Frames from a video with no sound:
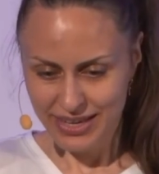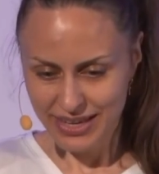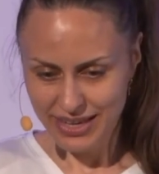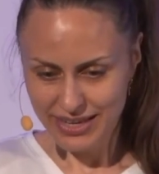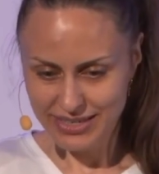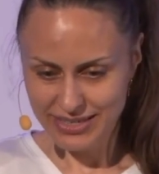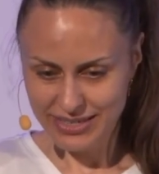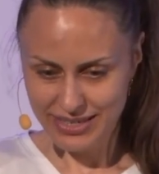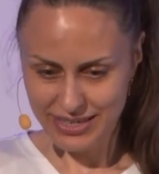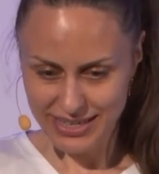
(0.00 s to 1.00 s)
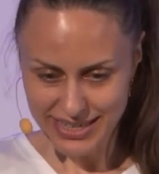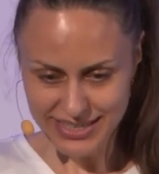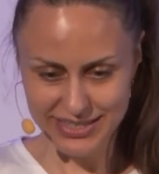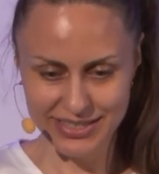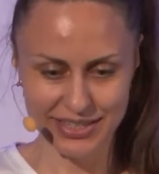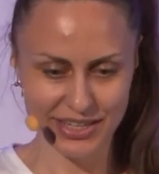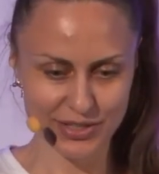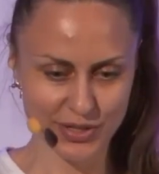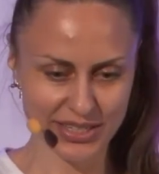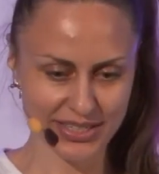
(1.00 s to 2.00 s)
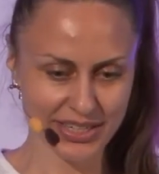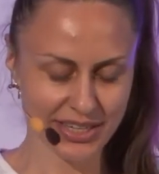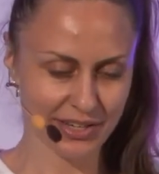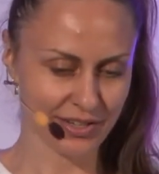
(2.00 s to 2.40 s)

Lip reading: And yes, as you can see here,